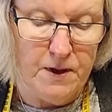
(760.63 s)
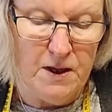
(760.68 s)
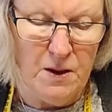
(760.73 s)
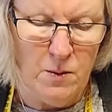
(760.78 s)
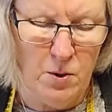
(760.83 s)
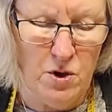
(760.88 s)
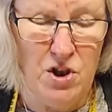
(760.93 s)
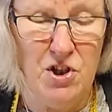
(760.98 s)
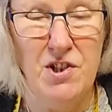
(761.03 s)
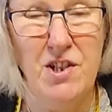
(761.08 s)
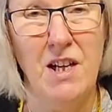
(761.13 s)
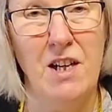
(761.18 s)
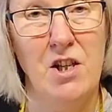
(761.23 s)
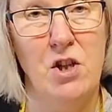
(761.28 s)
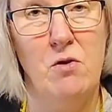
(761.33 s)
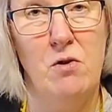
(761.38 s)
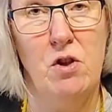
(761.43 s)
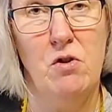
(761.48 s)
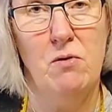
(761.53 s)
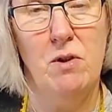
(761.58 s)
Which is
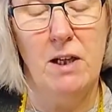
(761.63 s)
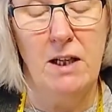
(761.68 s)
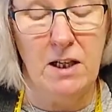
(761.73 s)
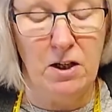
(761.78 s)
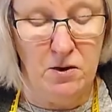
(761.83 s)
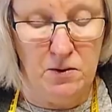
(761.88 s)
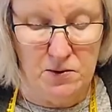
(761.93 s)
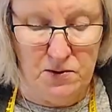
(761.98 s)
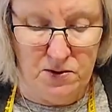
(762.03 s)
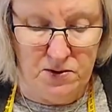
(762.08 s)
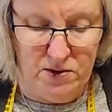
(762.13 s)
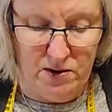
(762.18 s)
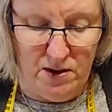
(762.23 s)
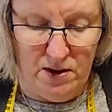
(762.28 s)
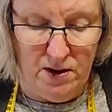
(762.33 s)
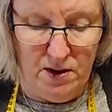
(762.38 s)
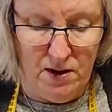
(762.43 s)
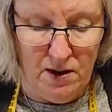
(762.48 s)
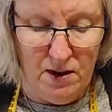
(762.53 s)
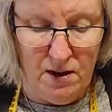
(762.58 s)
dangerous really, because
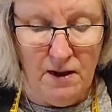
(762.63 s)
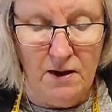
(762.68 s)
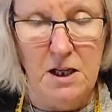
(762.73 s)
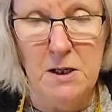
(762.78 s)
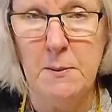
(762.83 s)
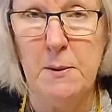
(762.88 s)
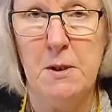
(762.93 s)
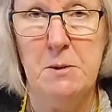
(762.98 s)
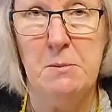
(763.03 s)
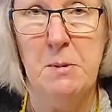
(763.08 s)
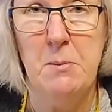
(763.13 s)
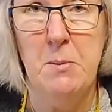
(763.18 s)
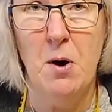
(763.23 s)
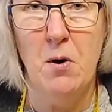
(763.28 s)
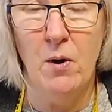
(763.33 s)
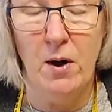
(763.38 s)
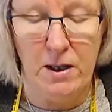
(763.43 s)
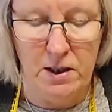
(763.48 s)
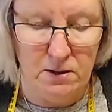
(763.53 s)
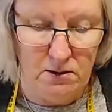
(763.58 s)
they're supposed to be
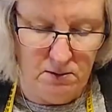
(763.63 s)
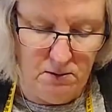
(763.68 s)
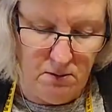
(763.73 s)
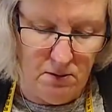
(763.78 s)
mine.